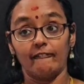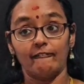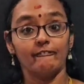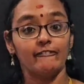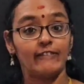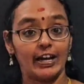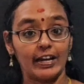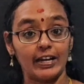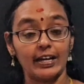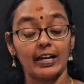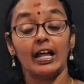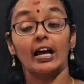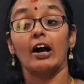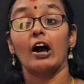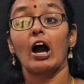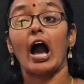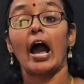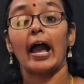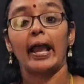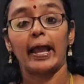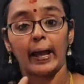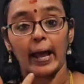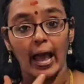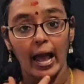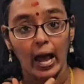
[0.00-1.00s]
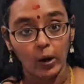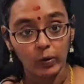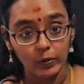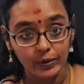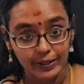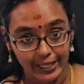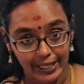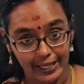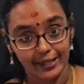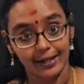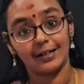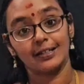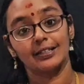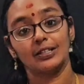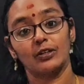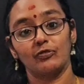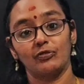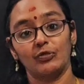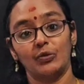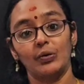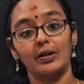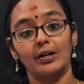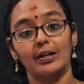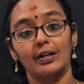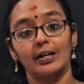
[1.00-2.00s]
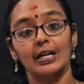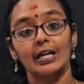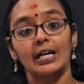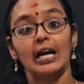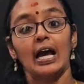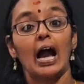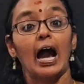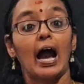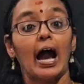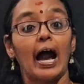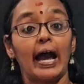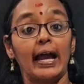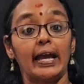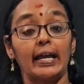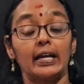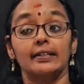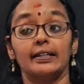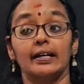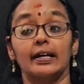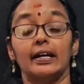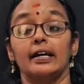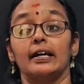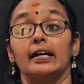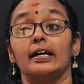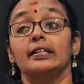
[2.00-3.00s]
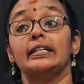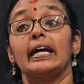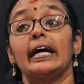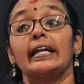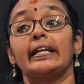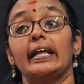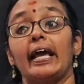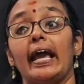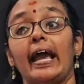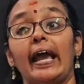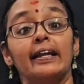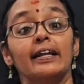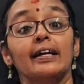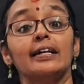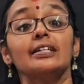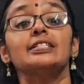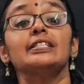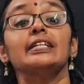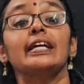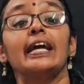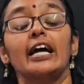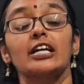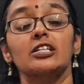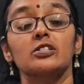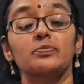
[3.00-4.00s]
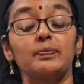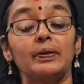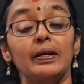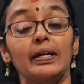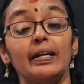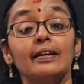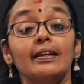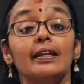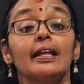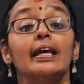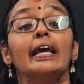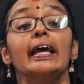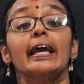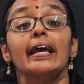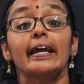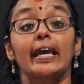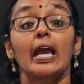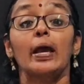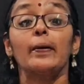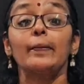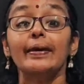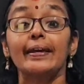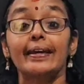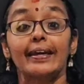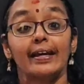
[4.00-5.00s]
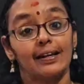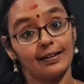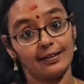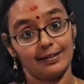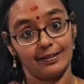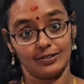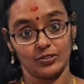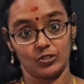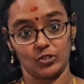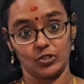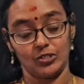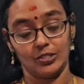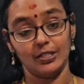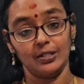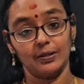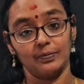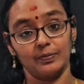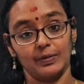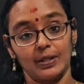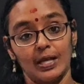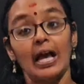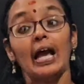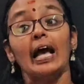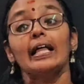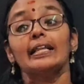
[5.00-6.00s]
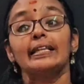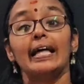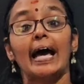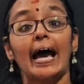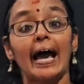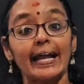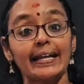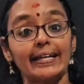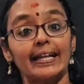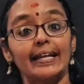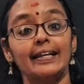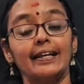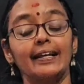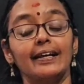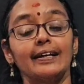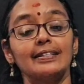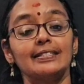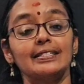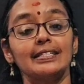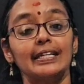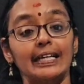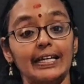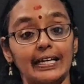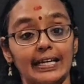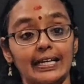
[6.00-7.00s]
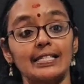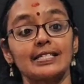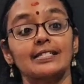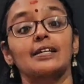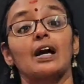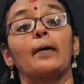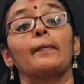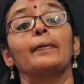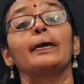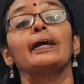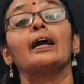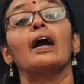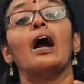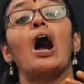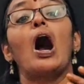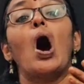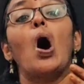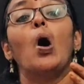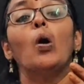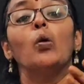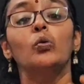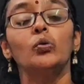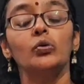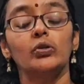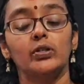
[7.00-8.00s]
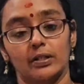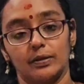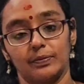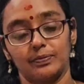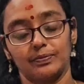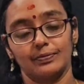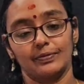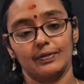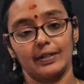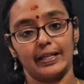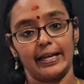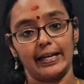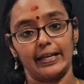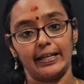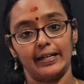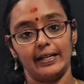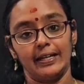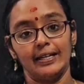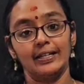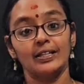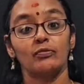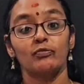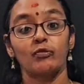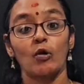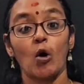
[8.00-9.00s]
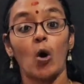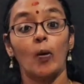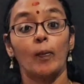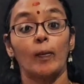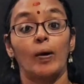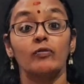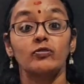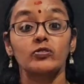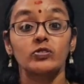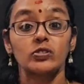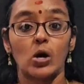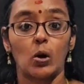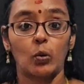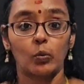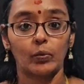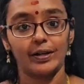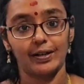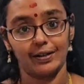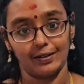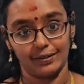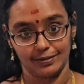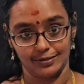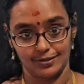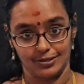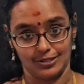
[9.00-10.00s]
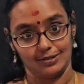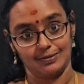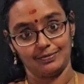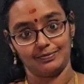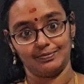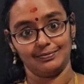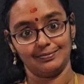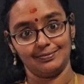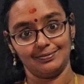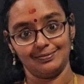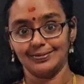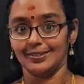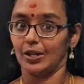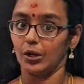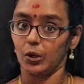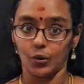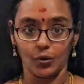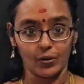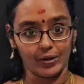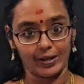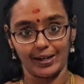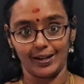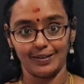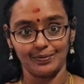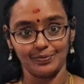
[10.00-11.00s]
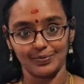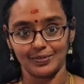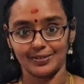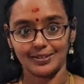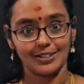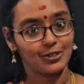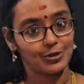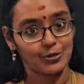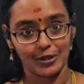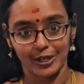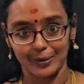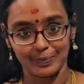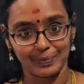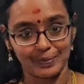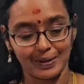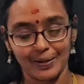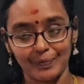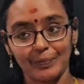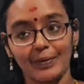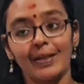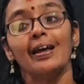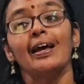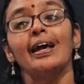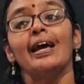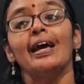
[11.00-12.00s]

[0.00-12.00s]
When I have taken the food, that energy has been chemical energy. That energy is coming out in the form of sound energy. Okay, did you get, ma'am?